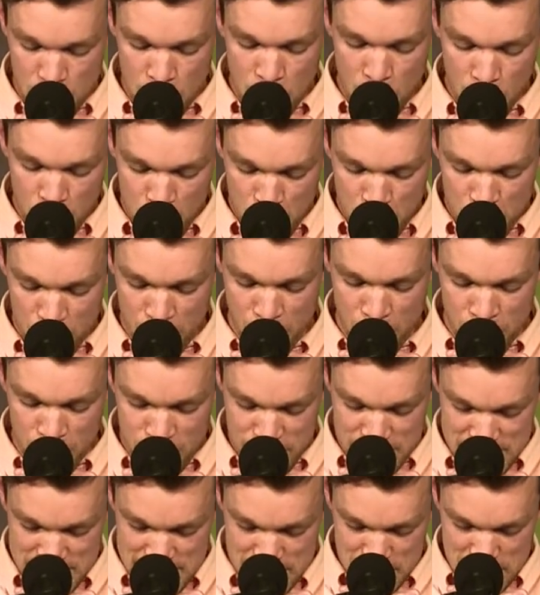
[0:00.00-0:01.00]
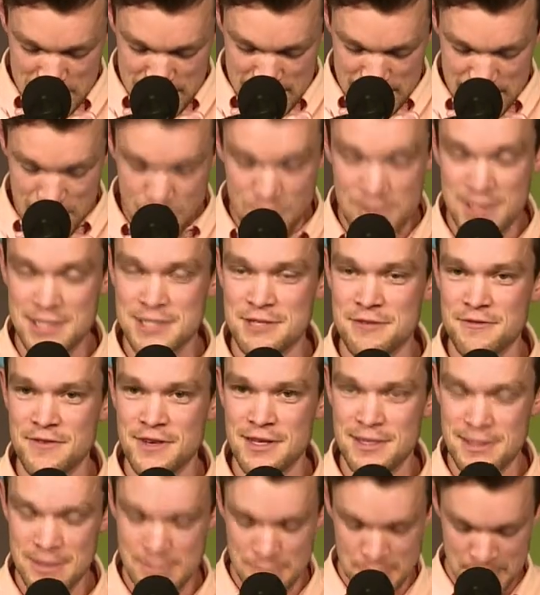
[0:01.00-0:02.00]
GoPro is something that I want to
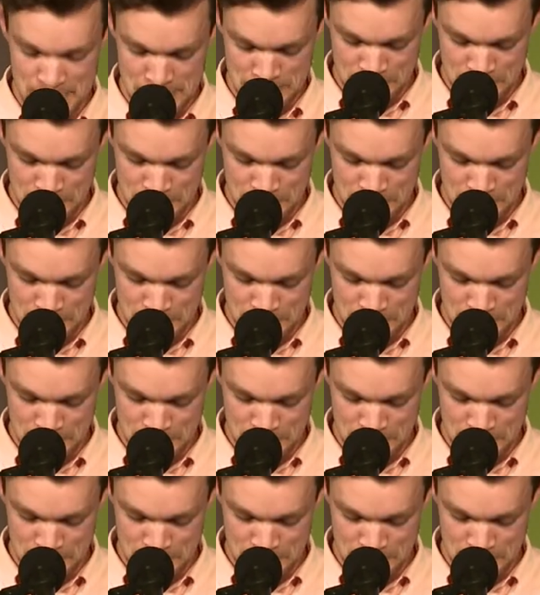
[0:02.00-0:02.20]
develop.